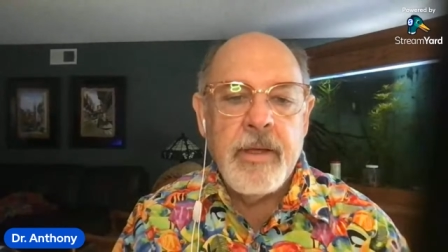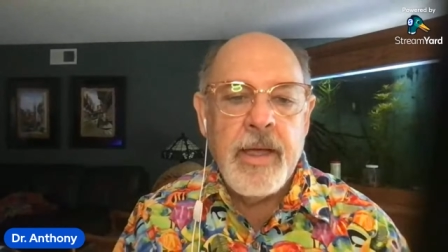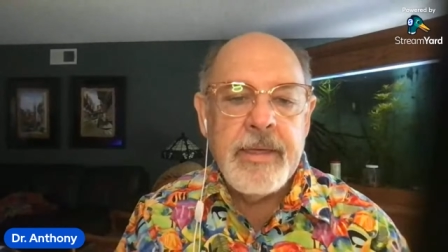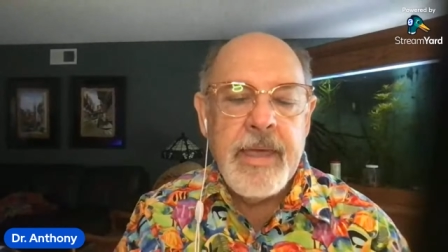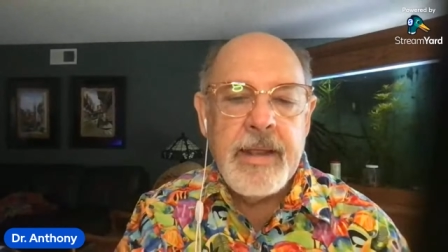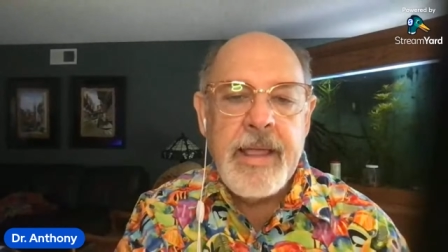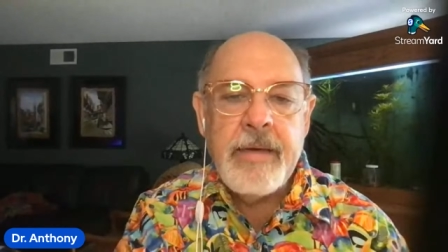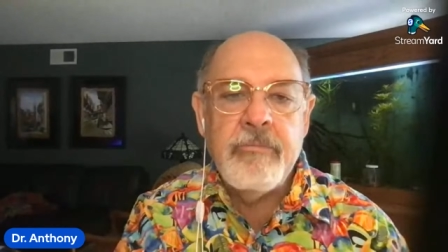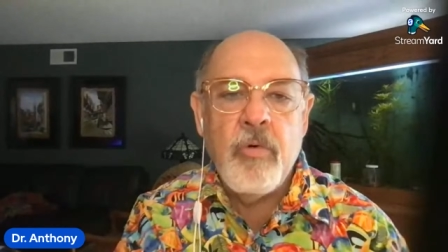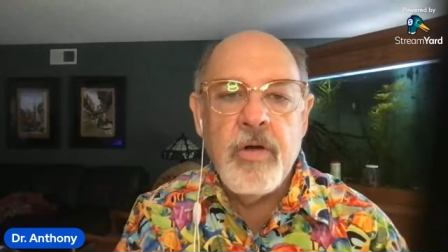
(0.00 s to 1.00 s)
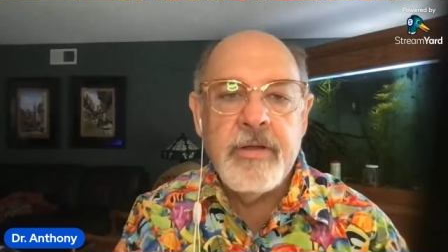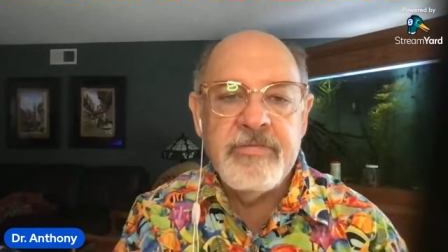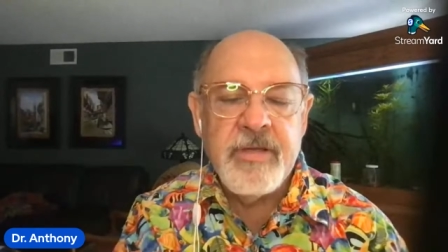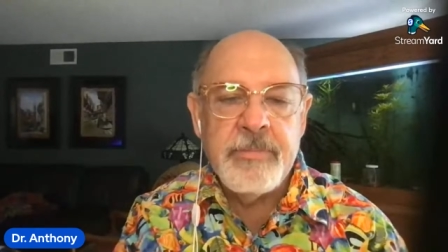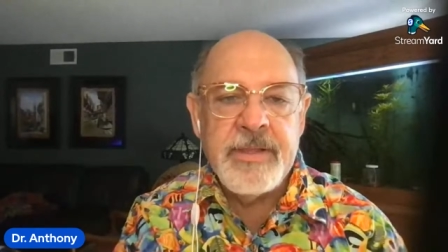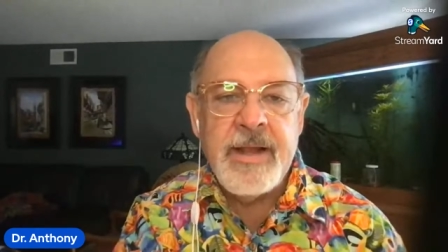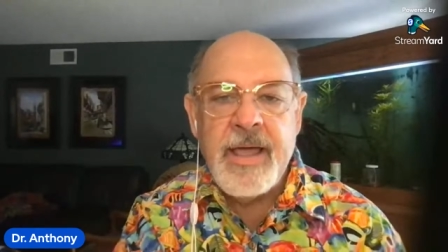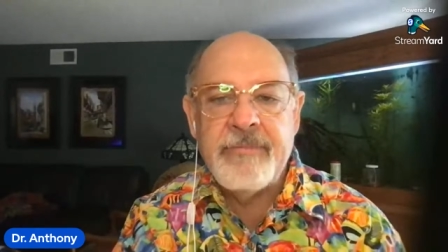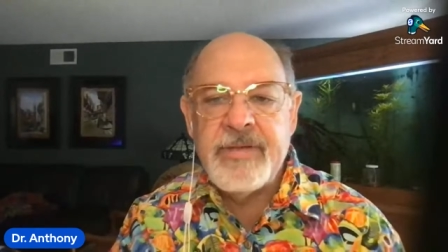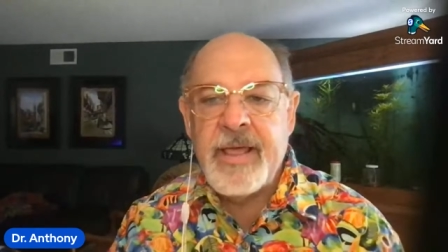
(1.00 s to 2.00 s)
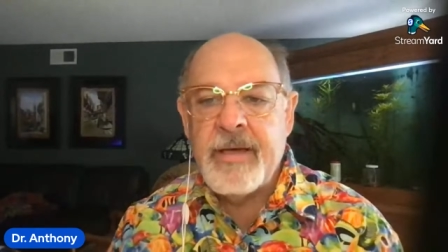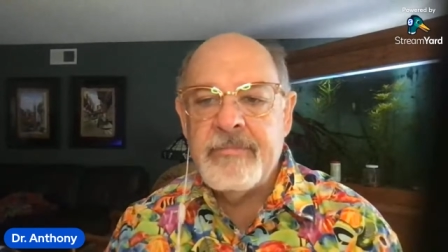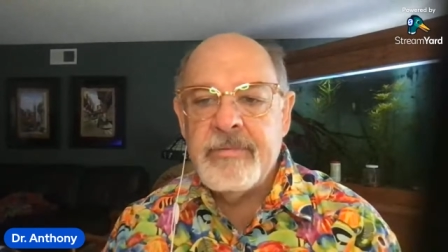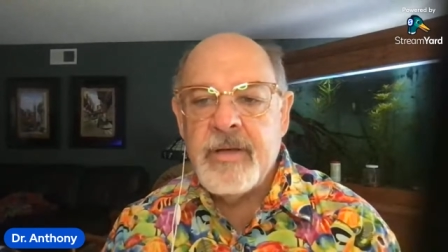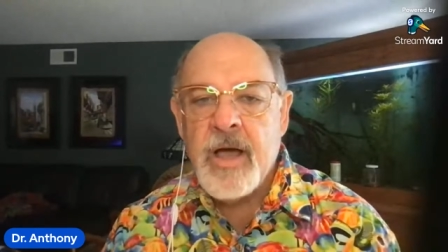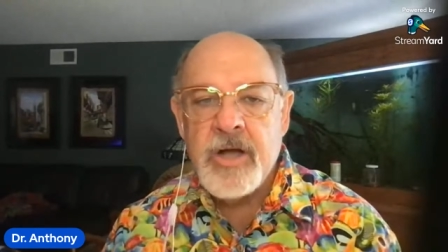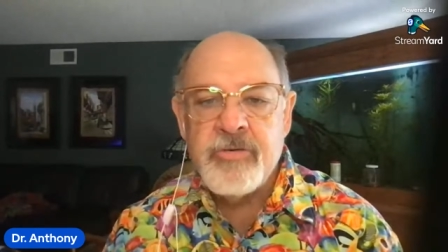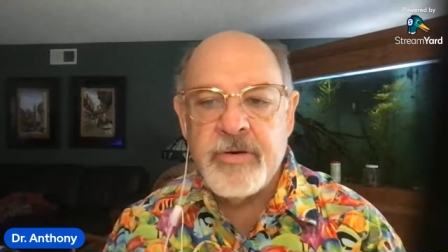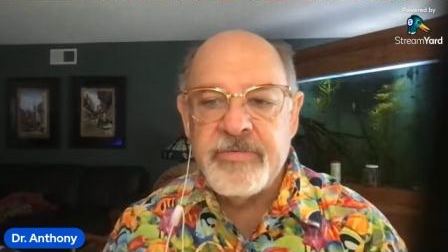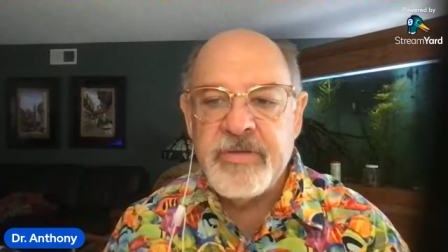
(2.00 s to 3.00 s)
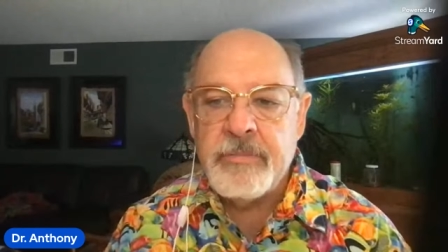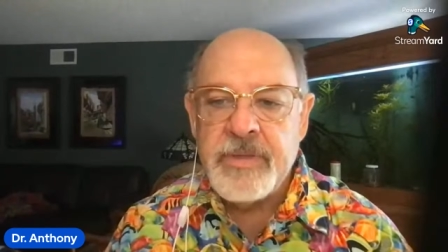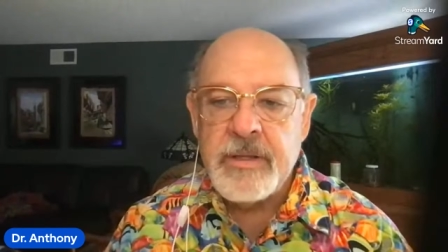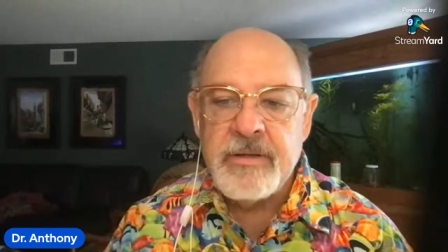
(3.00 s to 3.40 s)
I can't have one of something. I have to have 100 of something.